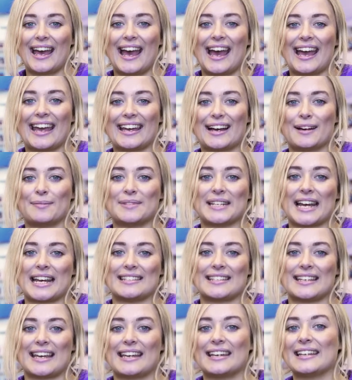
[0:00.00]
Hey, I'm
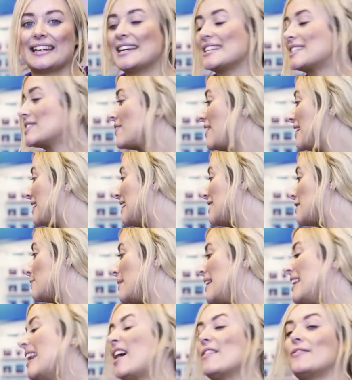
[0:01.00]
Daisy, and here's three
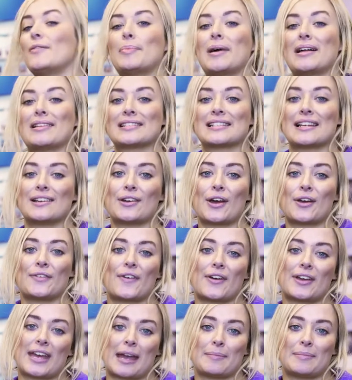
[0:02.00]
things we love about this
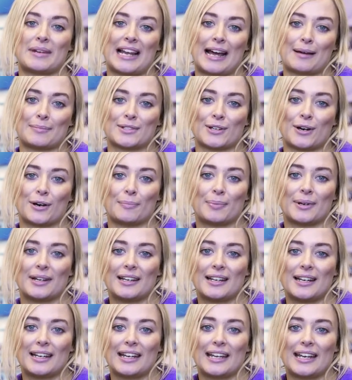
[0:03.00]
Lenovo gaming laptop.
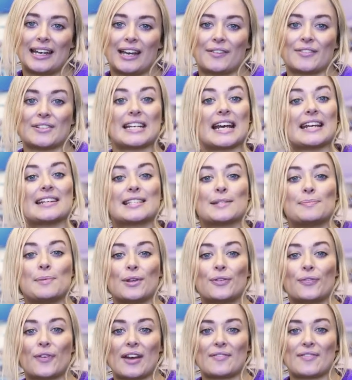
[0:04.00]
It retains
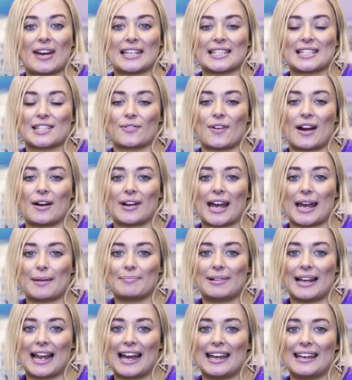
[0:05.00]
smooth frame rates throughout
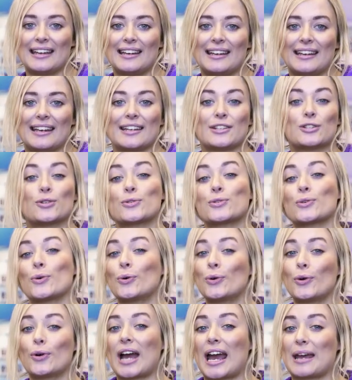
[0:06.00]
gameplay, ensures
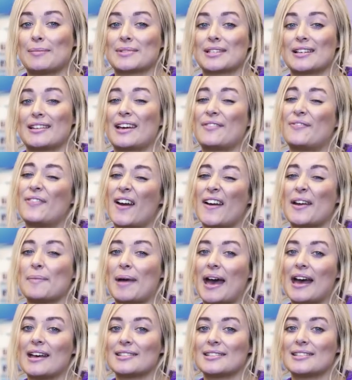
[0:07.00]
all your games at their
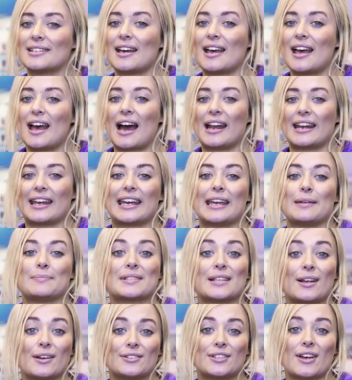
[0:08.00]
very best, and it
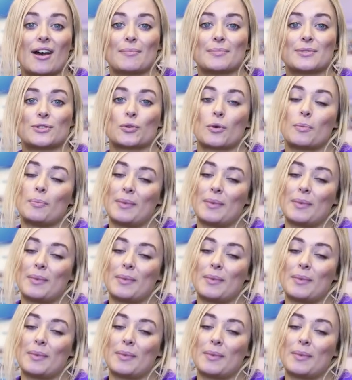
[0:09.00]
keeps load times to a